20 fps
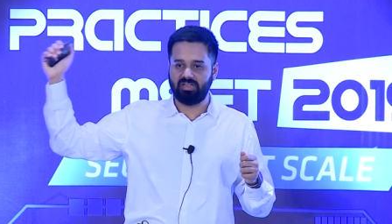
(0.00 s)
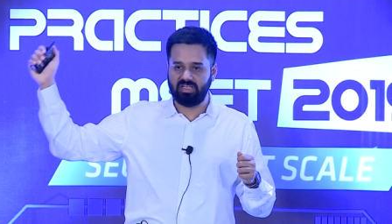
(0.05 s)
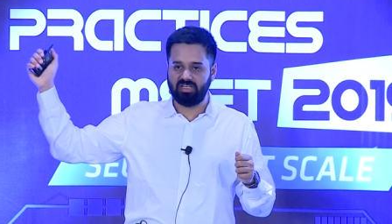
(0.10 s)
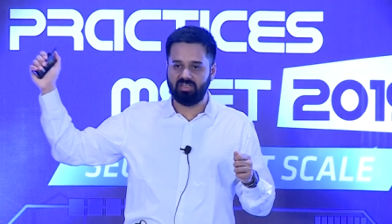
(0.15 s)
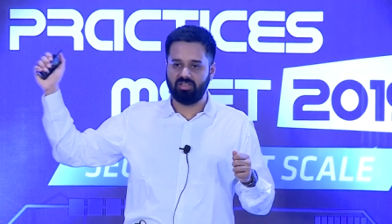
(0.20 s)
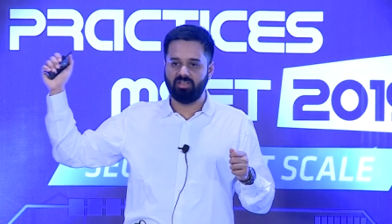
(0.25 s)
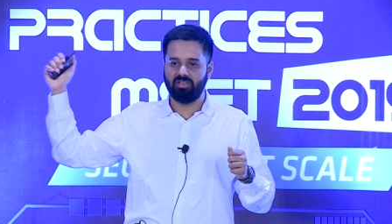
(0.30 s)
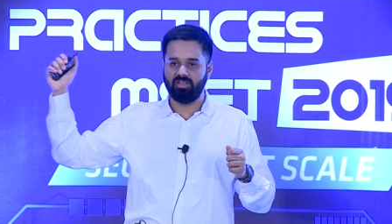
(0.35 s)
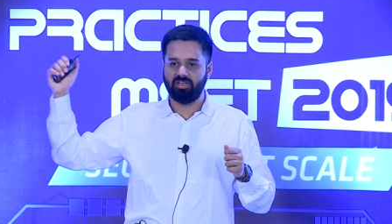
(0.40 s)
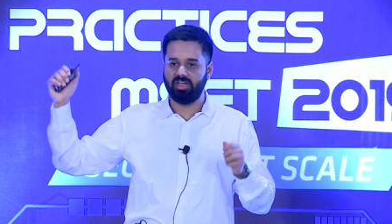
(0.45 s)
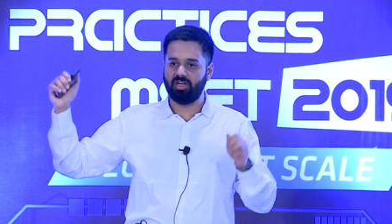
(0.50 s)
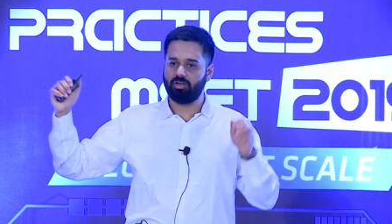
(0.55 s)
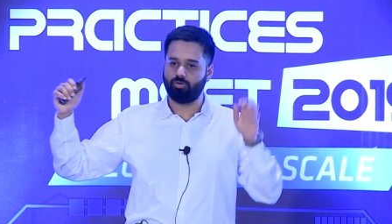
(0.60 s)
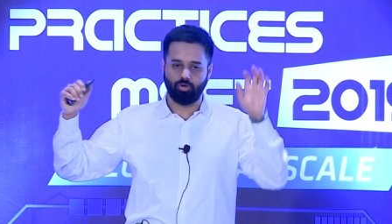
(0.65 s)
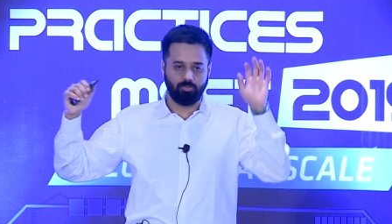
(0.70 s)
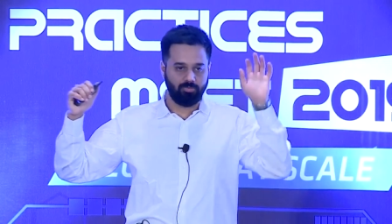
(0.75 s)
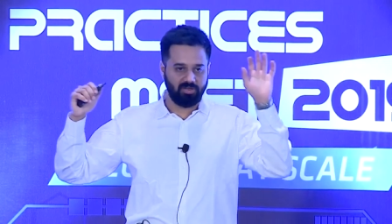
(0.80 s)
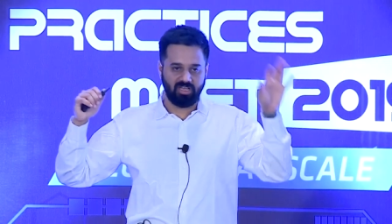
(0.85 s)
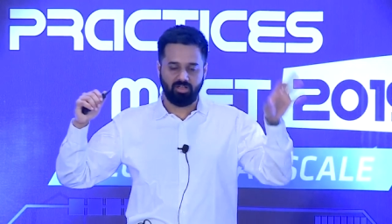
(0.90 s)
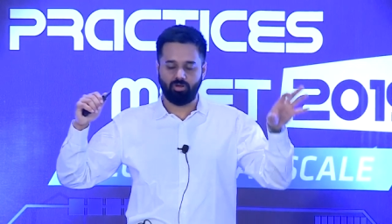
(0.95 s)
D. It
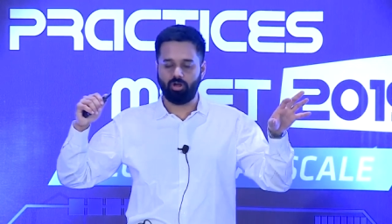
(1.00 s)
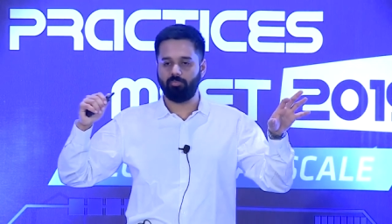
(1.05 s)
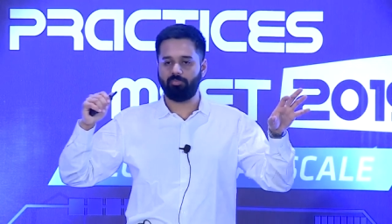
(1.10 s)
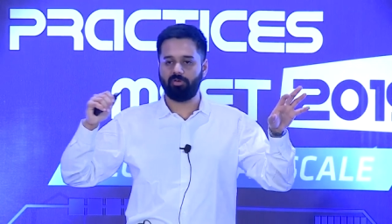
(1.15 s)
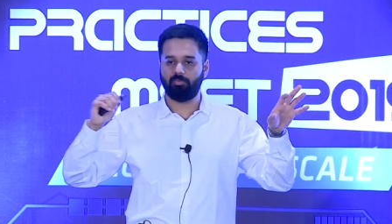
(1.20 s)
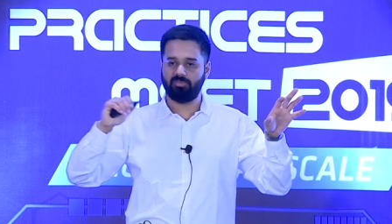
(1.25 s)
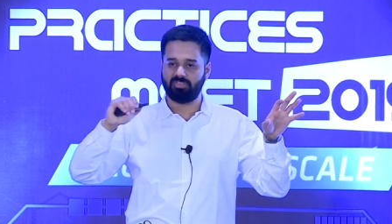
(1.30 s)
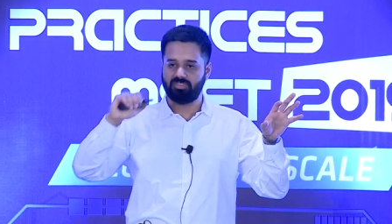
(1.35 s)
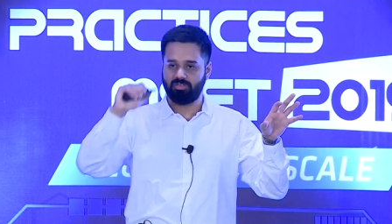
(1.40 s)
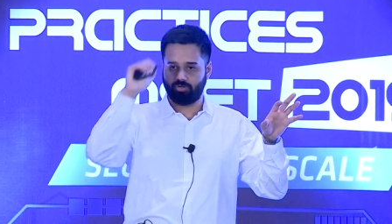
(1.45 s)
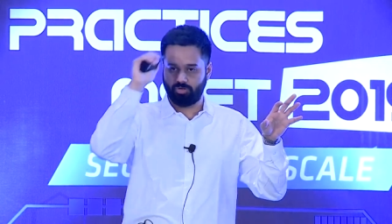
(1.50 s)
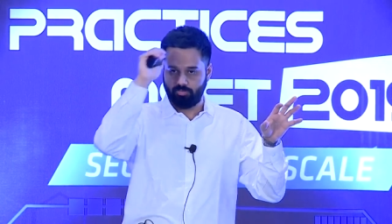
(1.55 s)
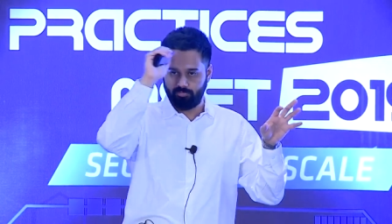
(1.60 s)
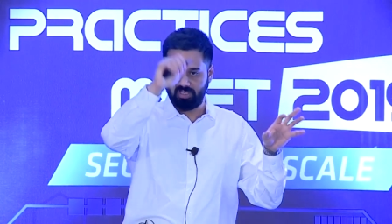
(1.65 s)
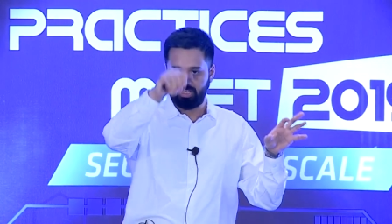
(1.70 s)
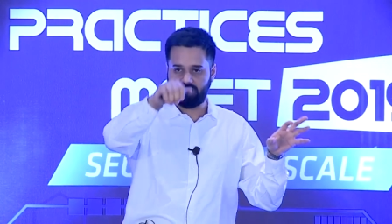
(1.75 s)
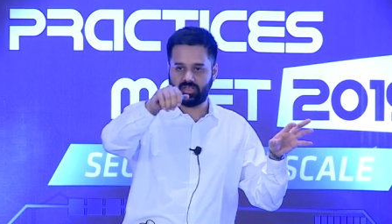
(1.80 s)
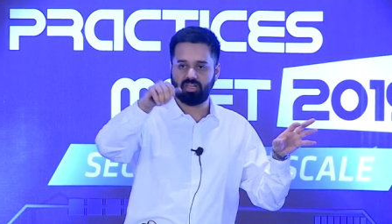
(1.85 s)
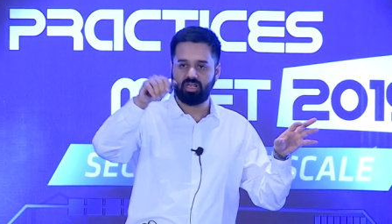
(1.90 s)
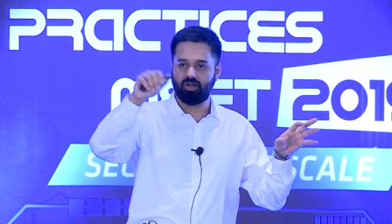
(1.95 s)
could be on-premise, it could
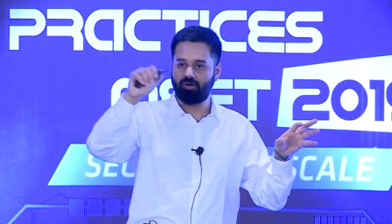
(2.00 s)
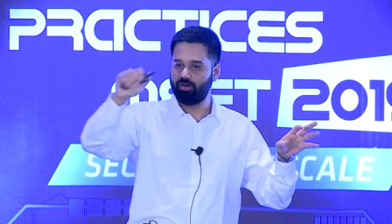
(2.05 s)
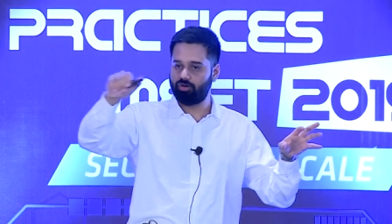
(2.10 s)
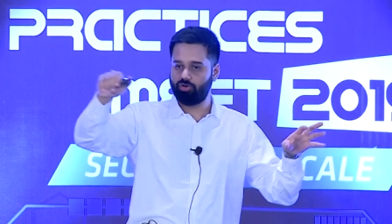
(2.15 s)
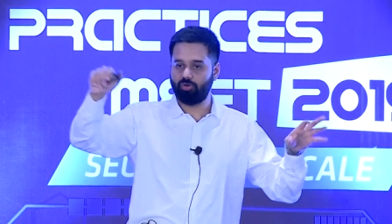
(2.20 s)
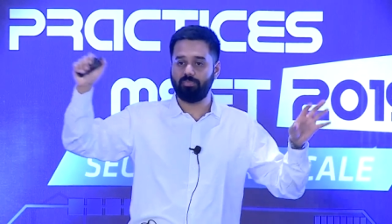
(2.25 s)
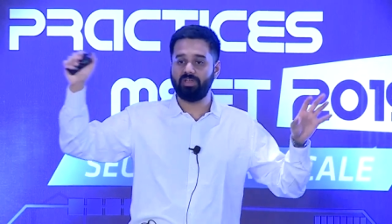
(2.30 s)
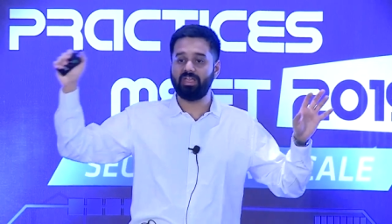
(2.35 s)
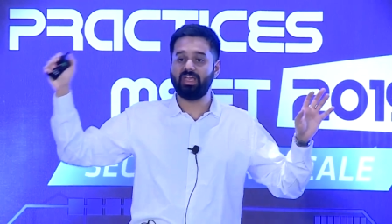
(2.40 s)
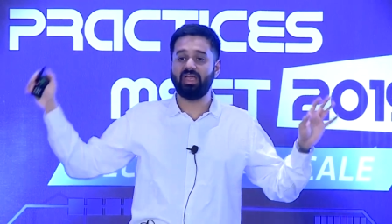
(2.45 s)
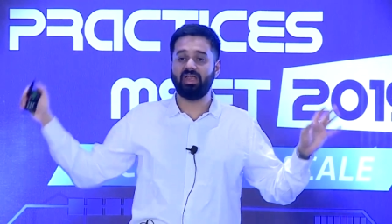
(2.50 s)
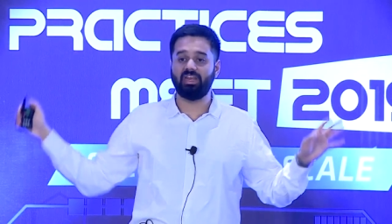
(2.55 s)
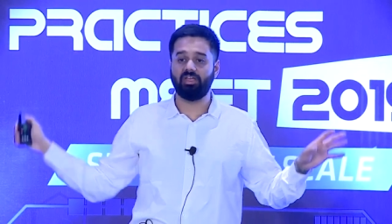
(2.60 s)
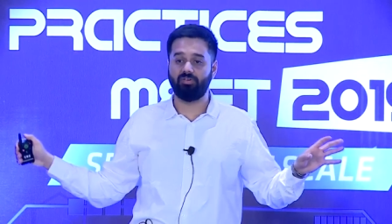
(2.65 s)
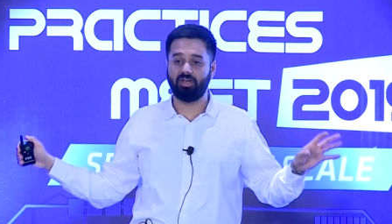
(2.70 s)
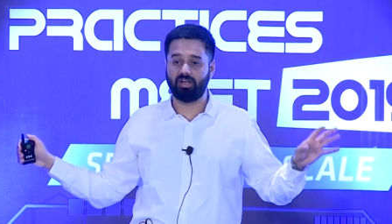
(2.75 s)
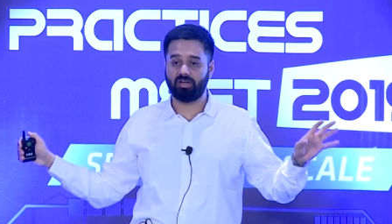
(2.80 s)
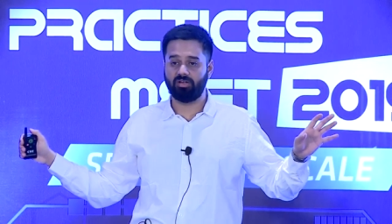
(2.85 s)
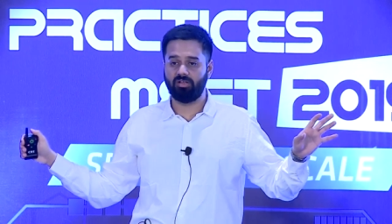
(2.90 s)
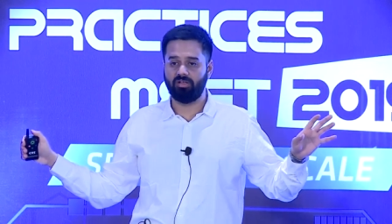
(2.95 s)
be cloud, it could be anywhere.